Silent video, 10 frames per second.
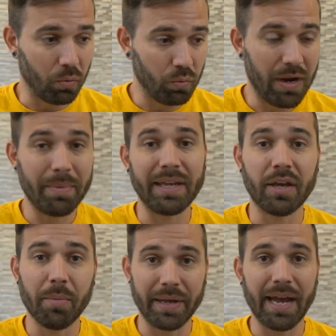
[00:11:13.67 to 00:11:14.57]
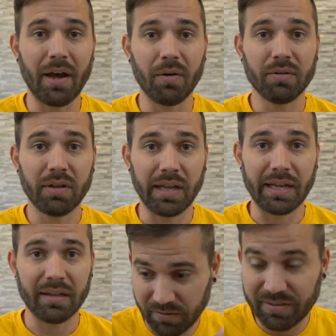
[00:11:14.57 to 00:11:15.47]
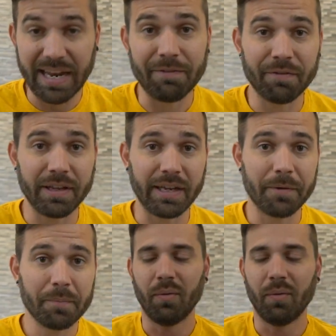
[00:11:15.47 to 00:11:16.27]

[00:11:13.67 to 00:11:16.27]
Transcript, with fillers: Remi coming out like safely.